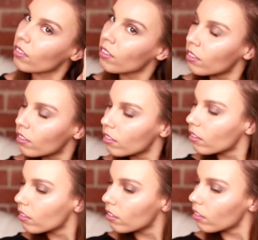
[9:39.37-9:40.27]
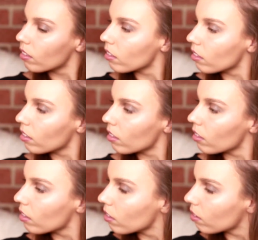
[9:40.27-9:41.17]

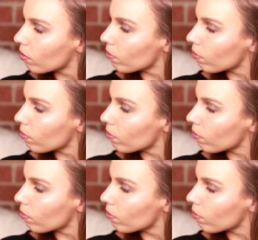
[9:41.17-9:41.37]
Nobody speaks.